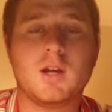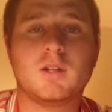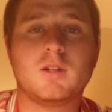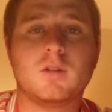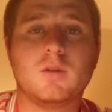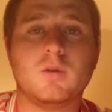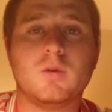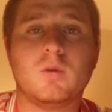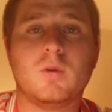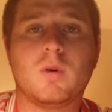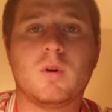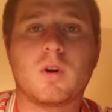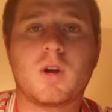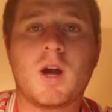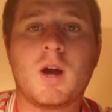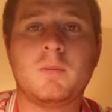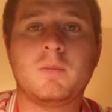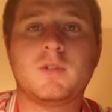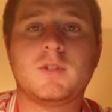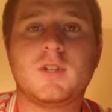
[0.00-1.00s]
To
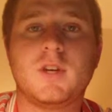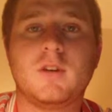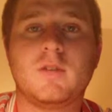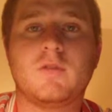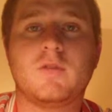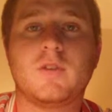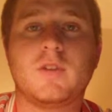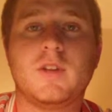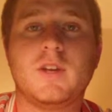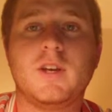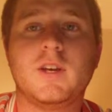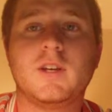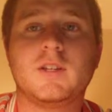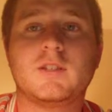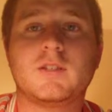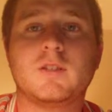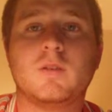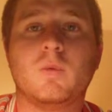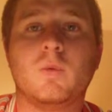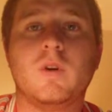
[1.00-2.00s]
compensate for
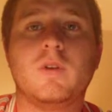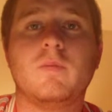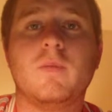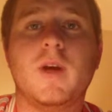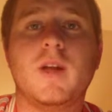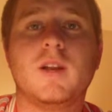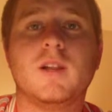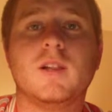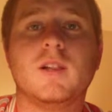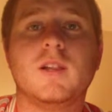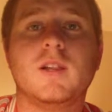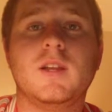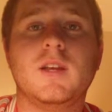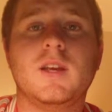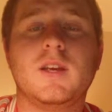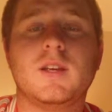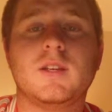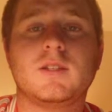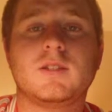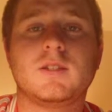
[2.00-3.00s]
this, we've made a
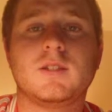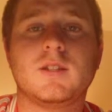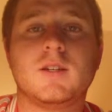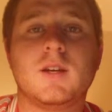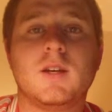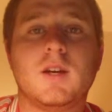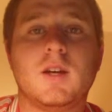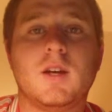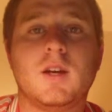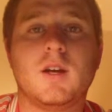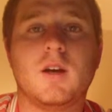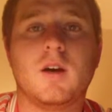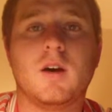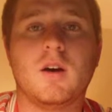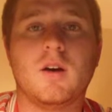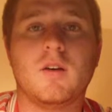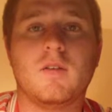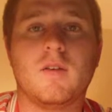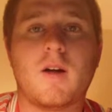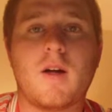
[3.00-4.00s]
list
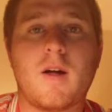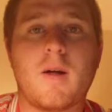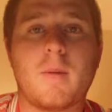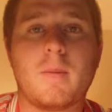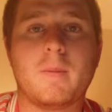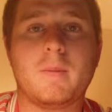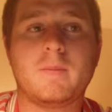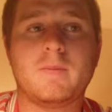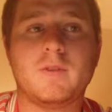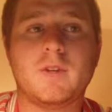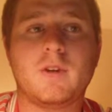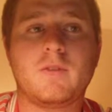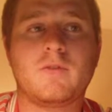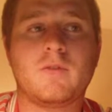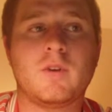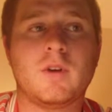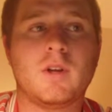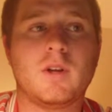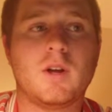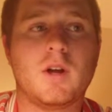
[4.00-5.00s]
of
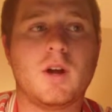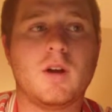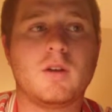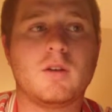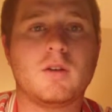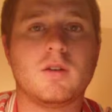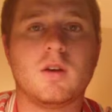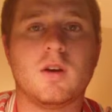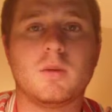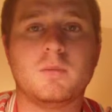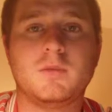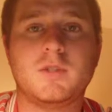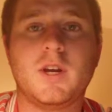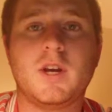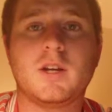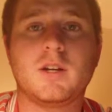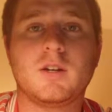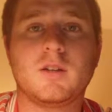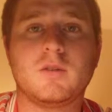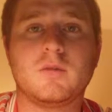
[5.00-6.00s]
different
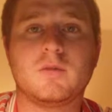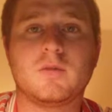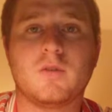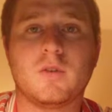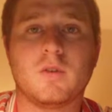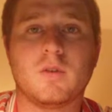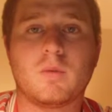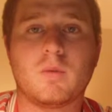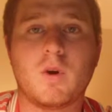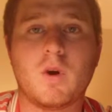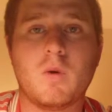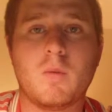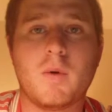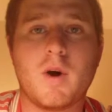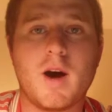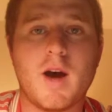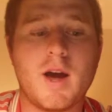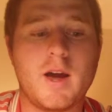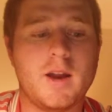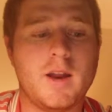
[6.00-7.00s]
objectives for the
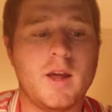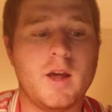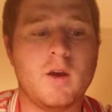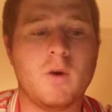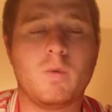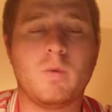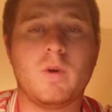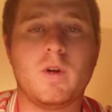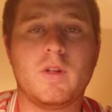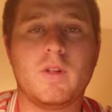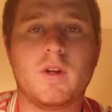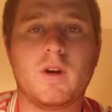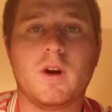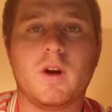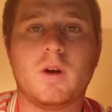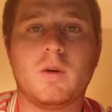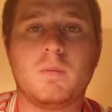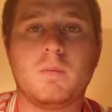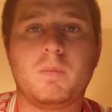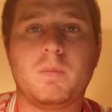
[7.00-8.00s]
robot with
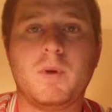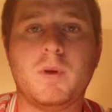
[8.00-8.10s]
a